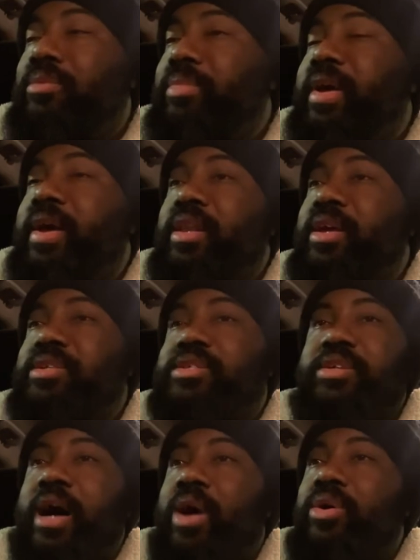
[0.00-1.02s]
Man,
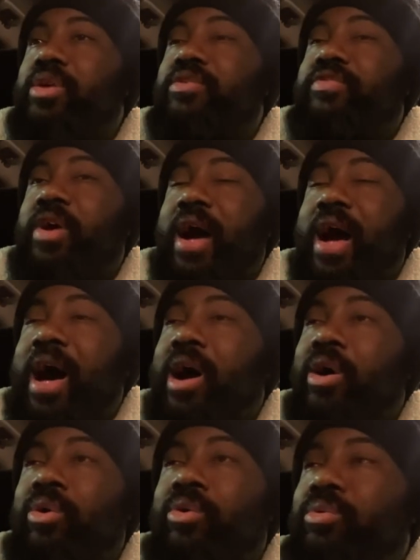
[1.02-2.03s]
listen, I don't give a fuck
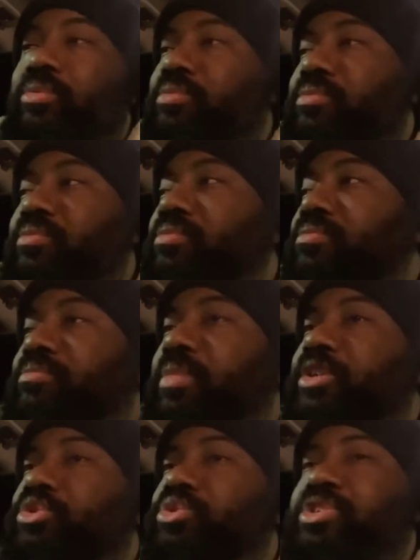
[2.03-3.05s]
how
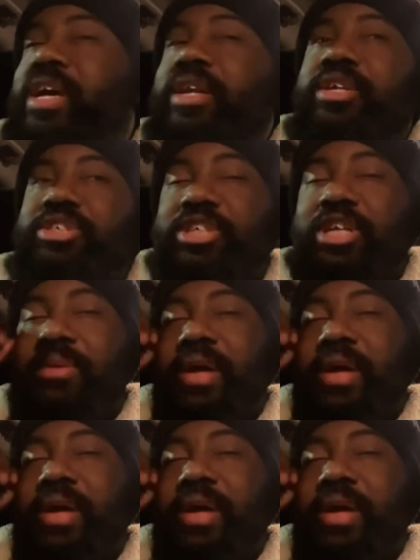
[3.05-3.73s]
much you set this shit up.